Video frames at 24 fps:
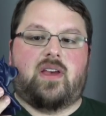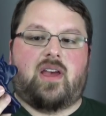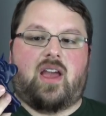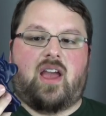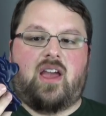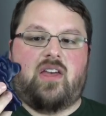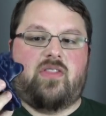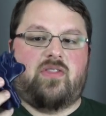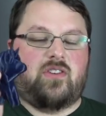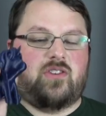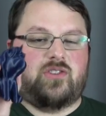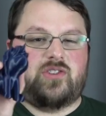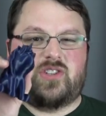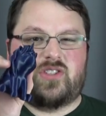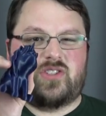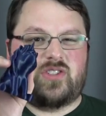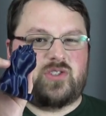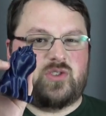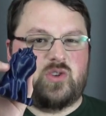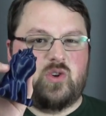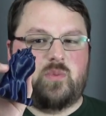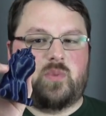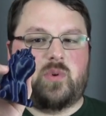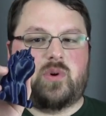And they're
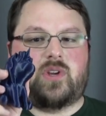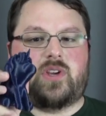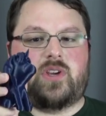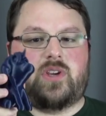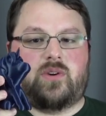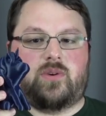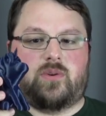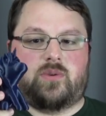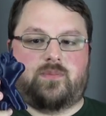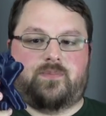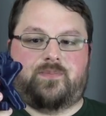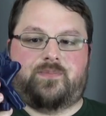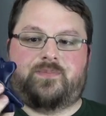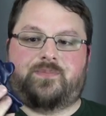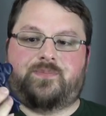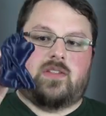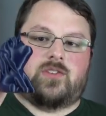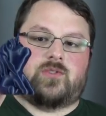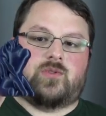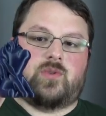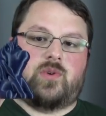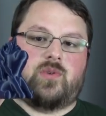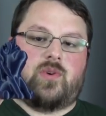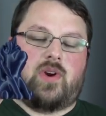just super cute.
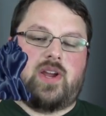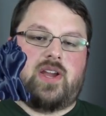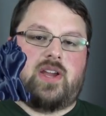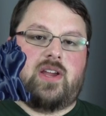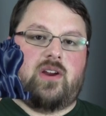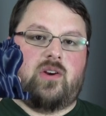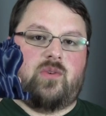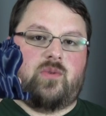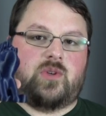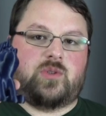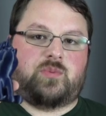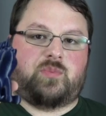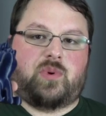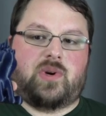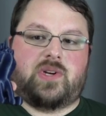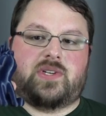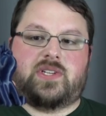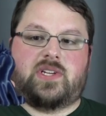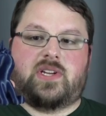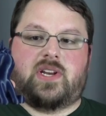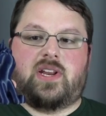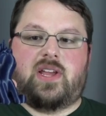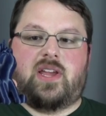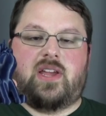This one right here was
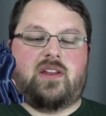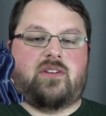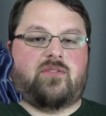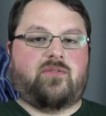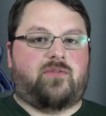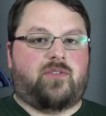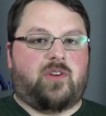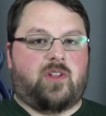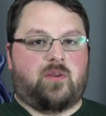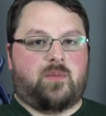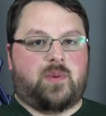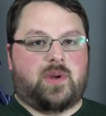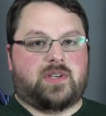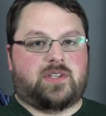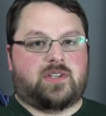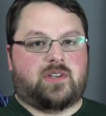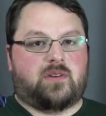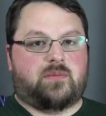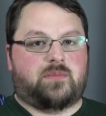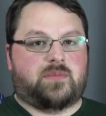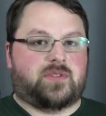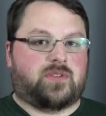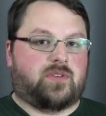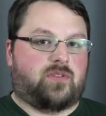printed in
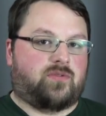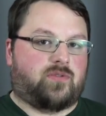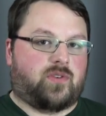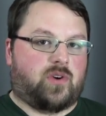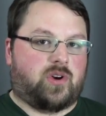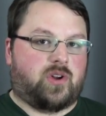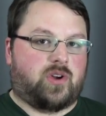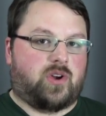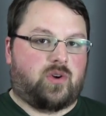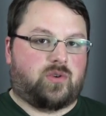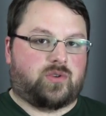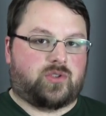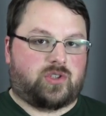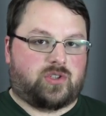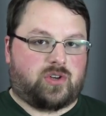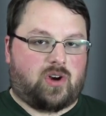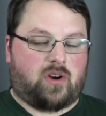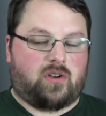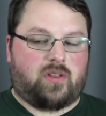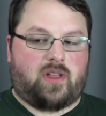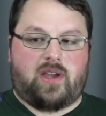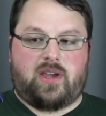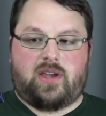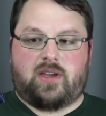Fillamentum's Vertigo
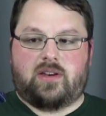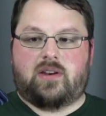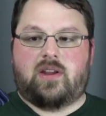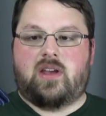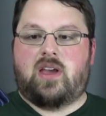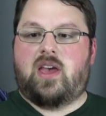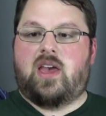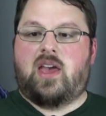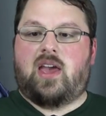Starlight,